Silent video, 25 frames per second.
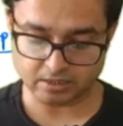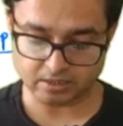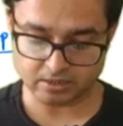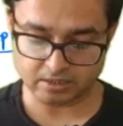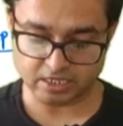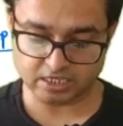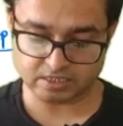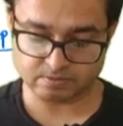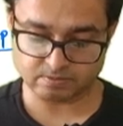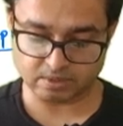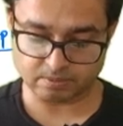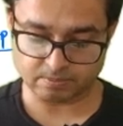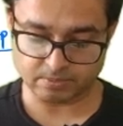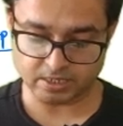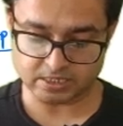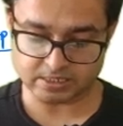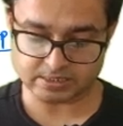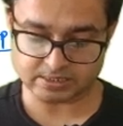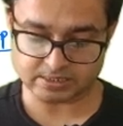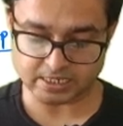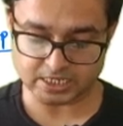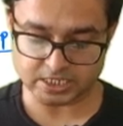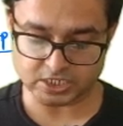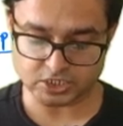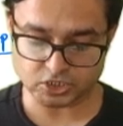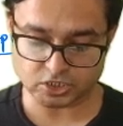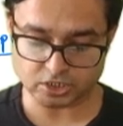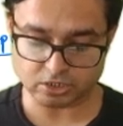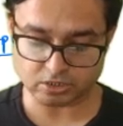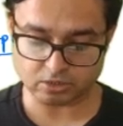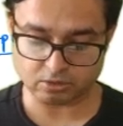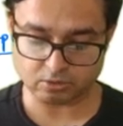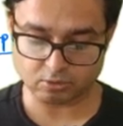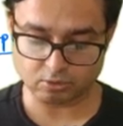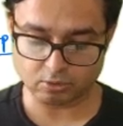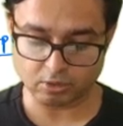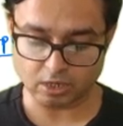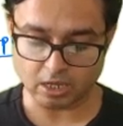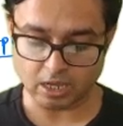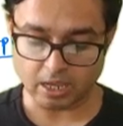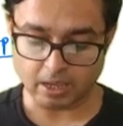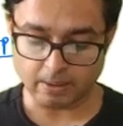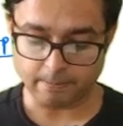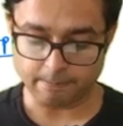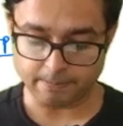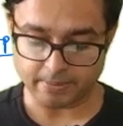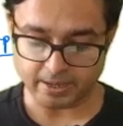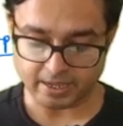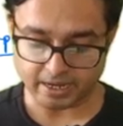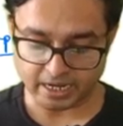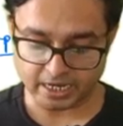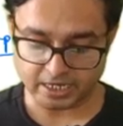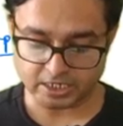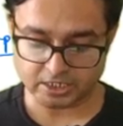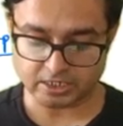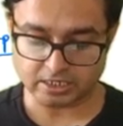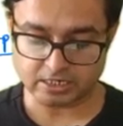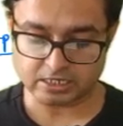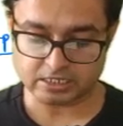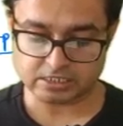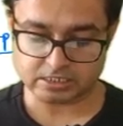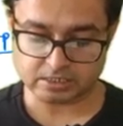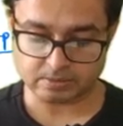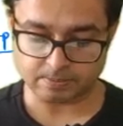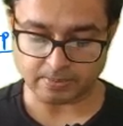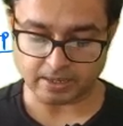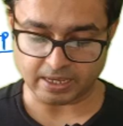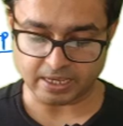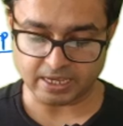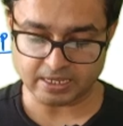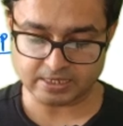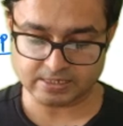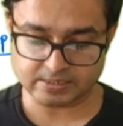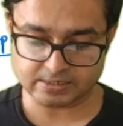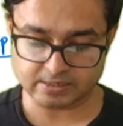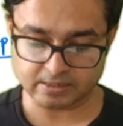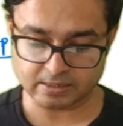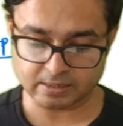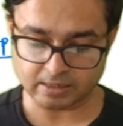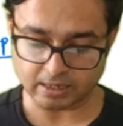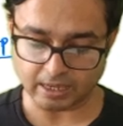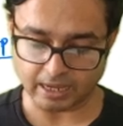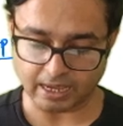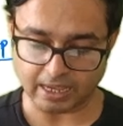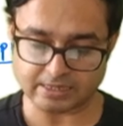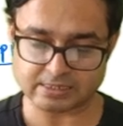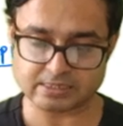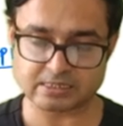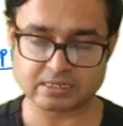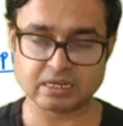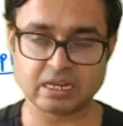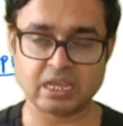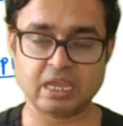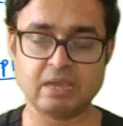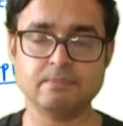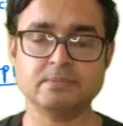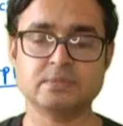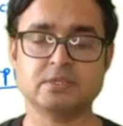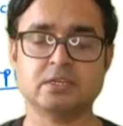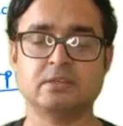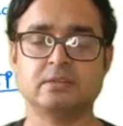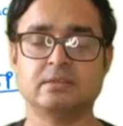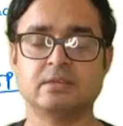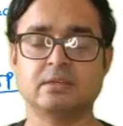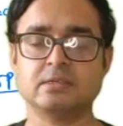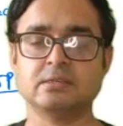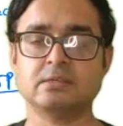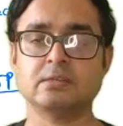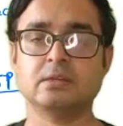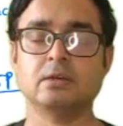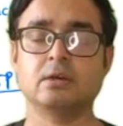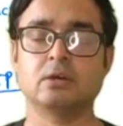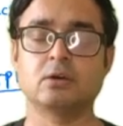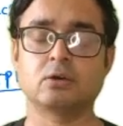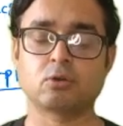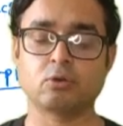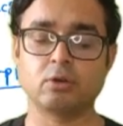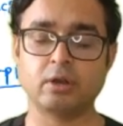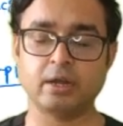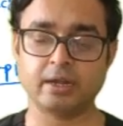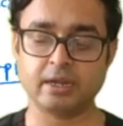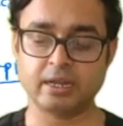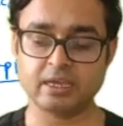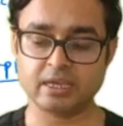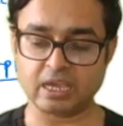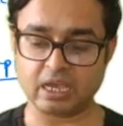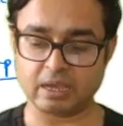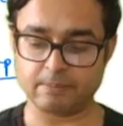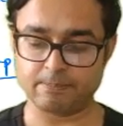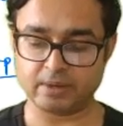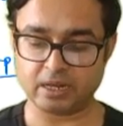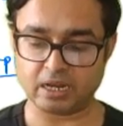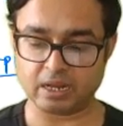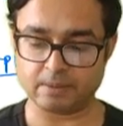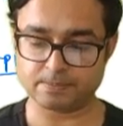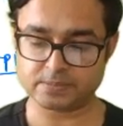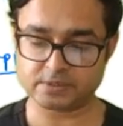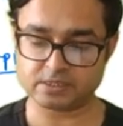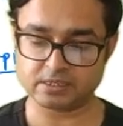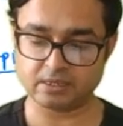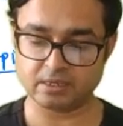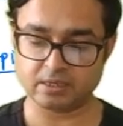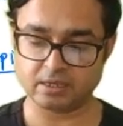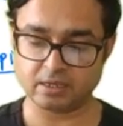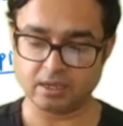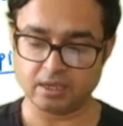These may be centroparietal spikes, as name suggests, Rolandic epilepsy.